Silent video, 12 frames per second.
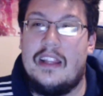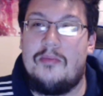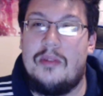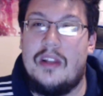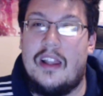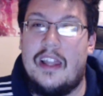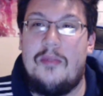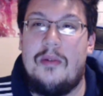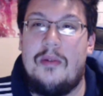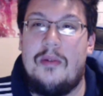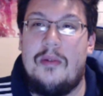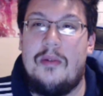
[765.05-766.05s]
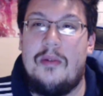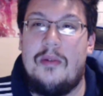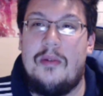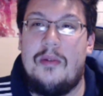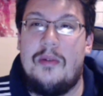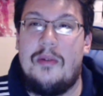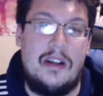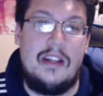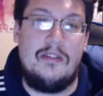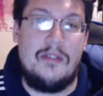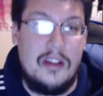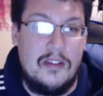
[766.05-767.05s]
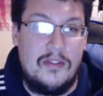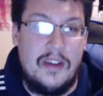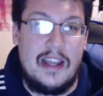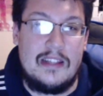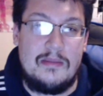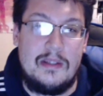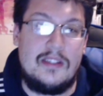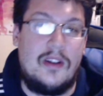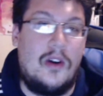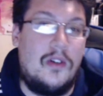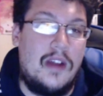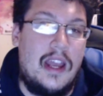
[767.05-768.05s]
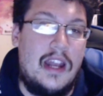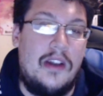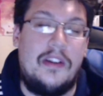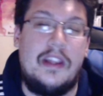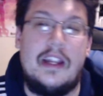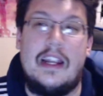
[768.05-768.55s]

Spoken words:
But a lot of people tend to blow their money really fast because of overhead and all that.